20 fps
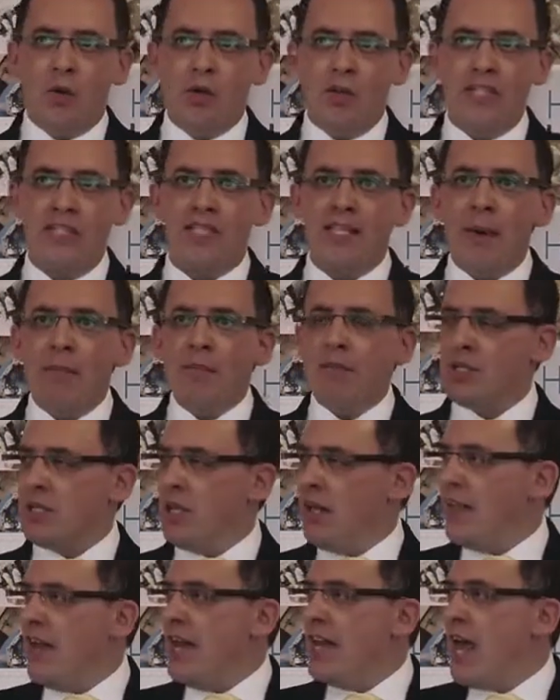
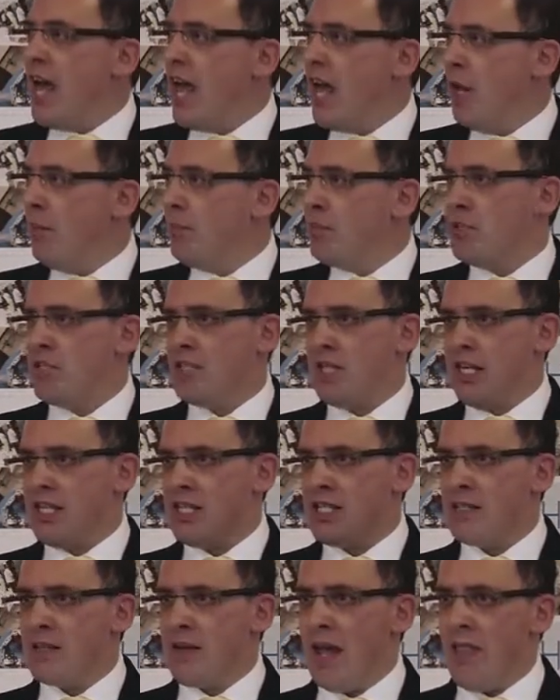SEMTA then helped us
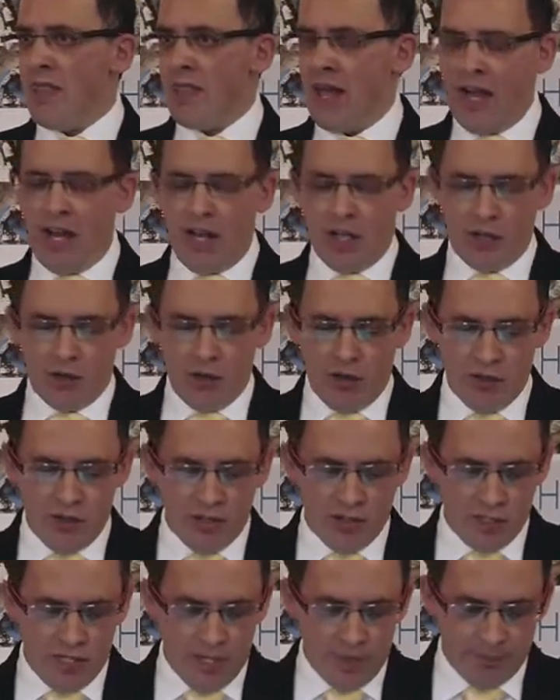extend that
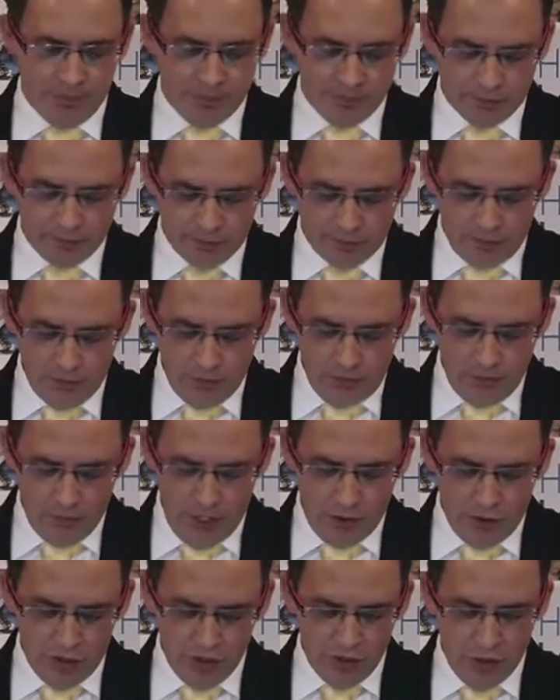across
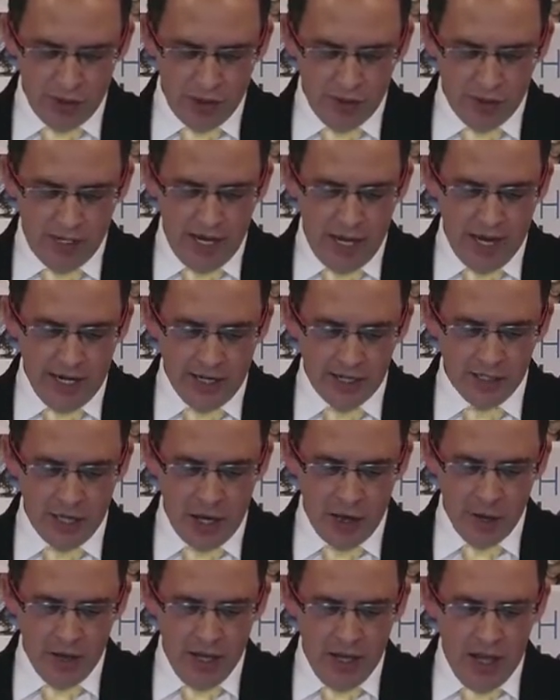the UK.
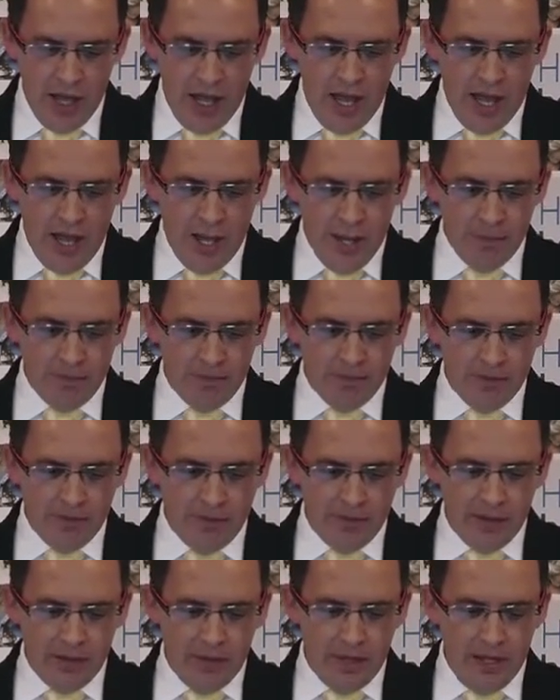So
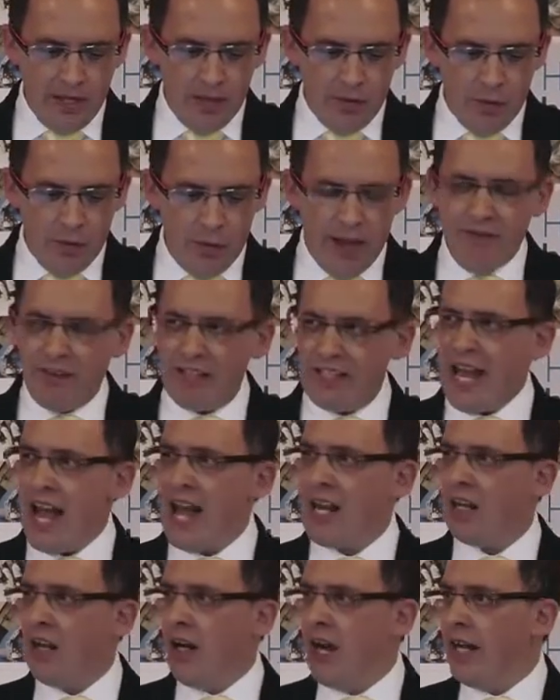we have a
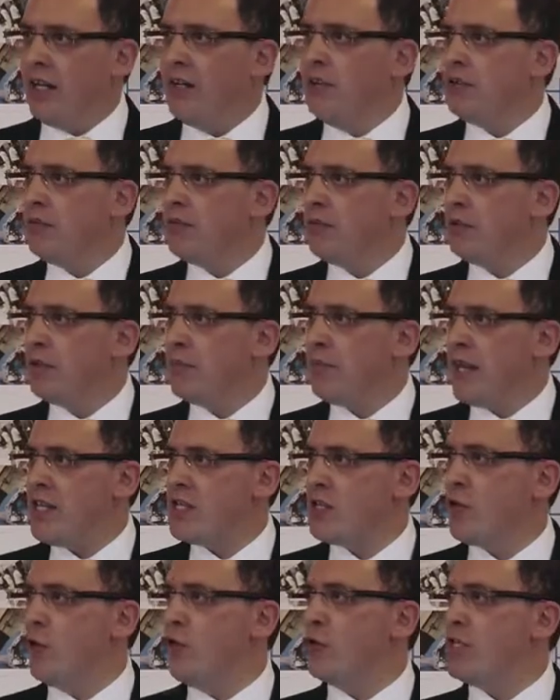tagline, the
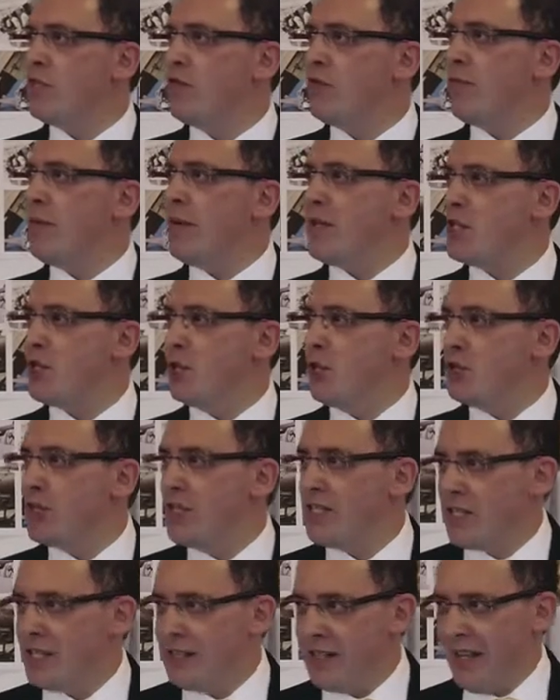best courses from best
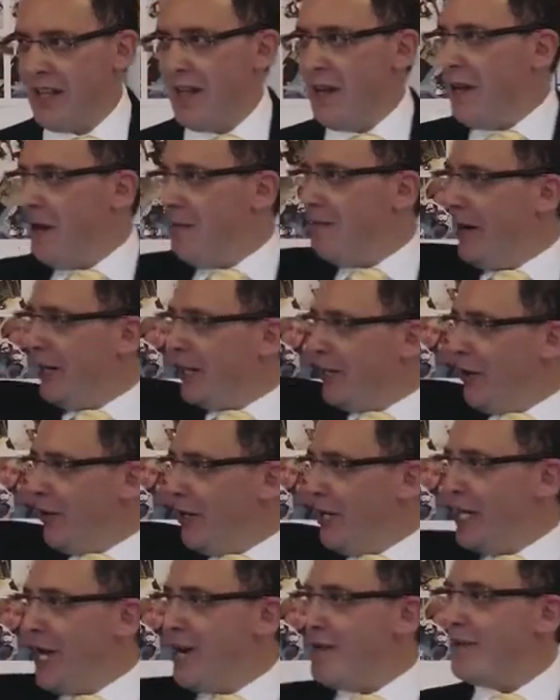sources, and my
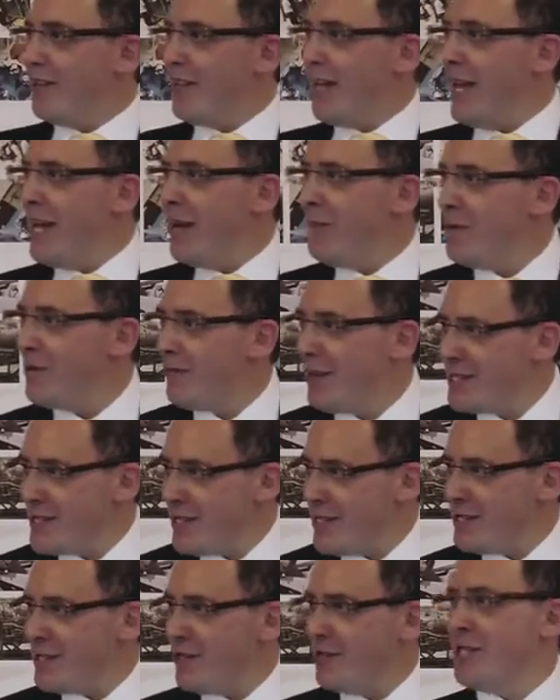colleague over there,
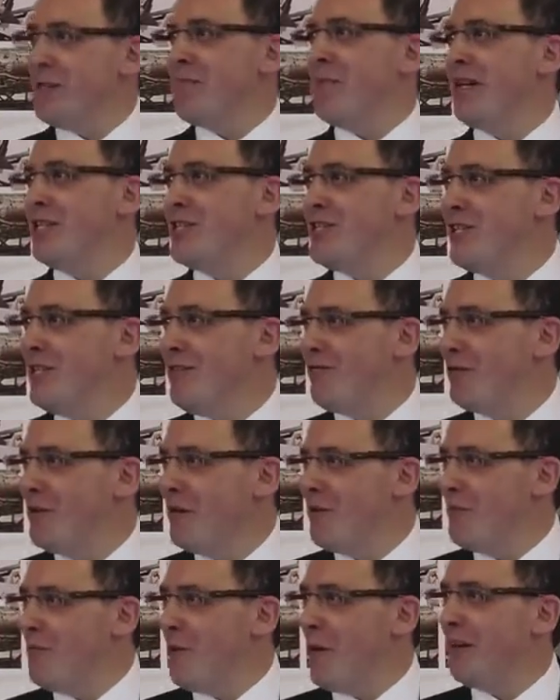Professor Sudhit Banerjee
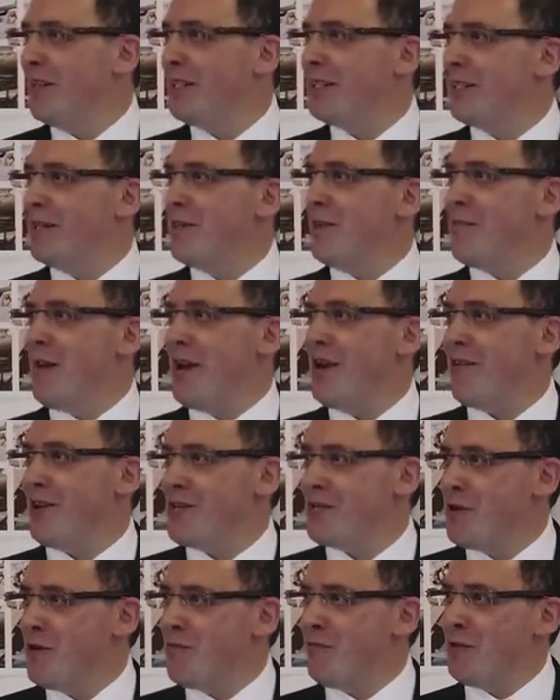from Warwick
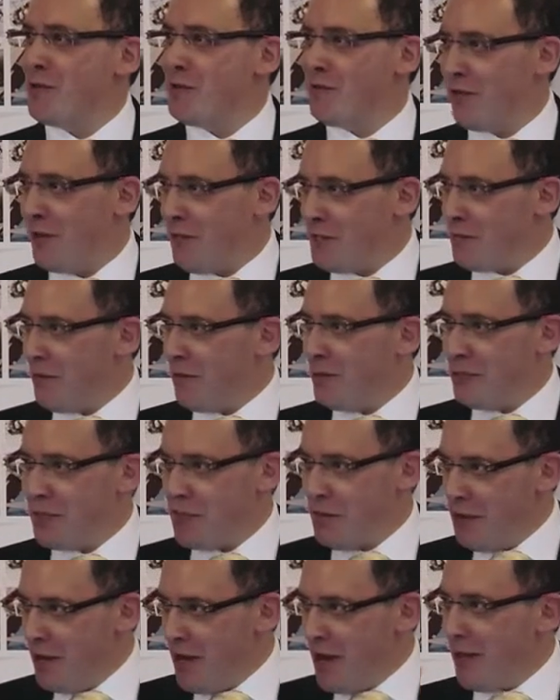Manufacturing Group, was the first one
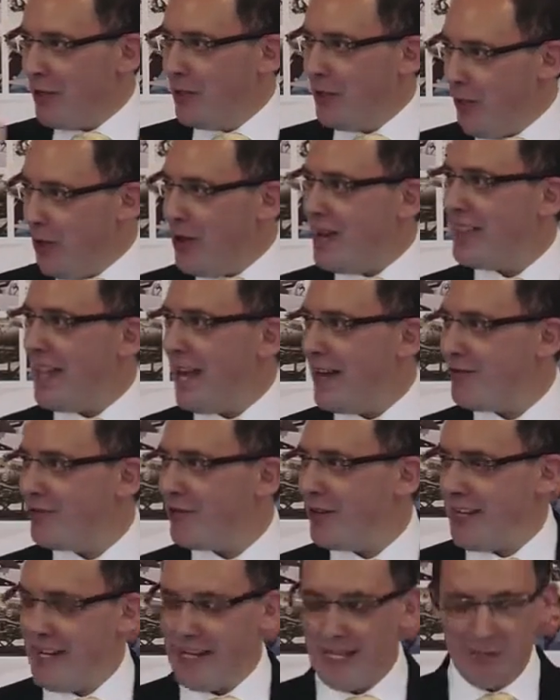to coin that
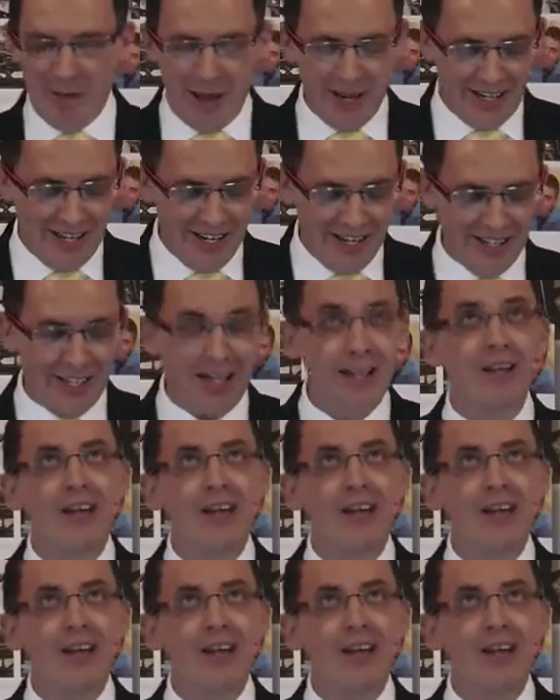phrase back in